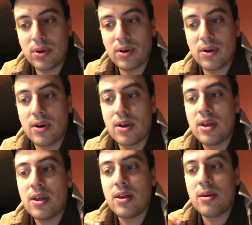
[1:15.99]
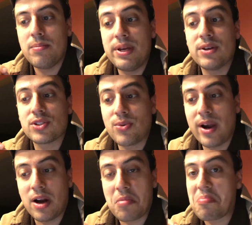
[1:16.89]
per meter
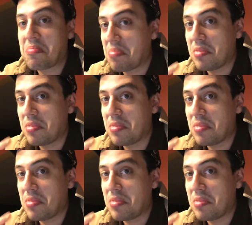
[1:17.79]
squared.